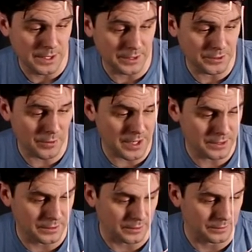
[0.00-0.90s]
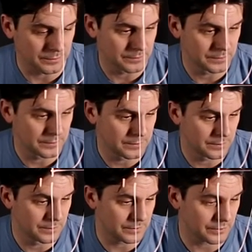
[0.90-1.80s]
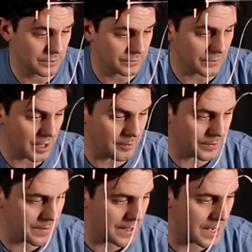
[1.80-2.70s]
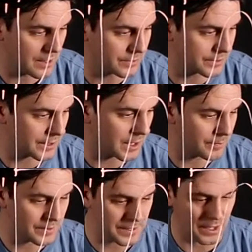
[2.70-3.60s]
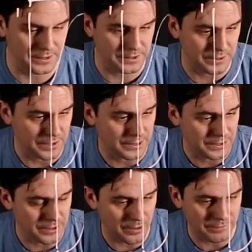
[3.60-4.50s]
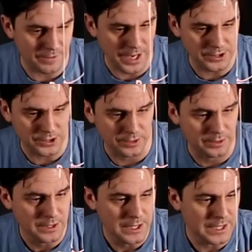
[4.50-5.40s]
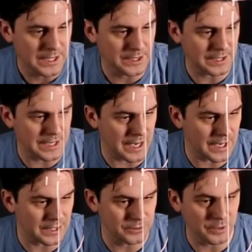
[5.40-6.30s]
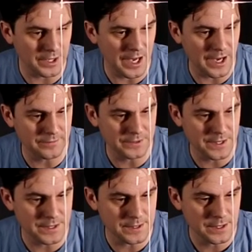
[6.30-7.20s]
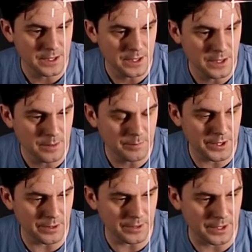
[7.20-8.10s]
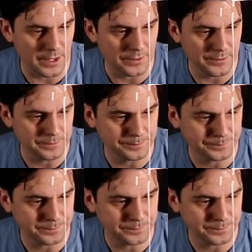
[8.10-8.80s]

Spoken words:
like a triangle. So it goes up and down and up and down in a linear fashion. And again, we have this period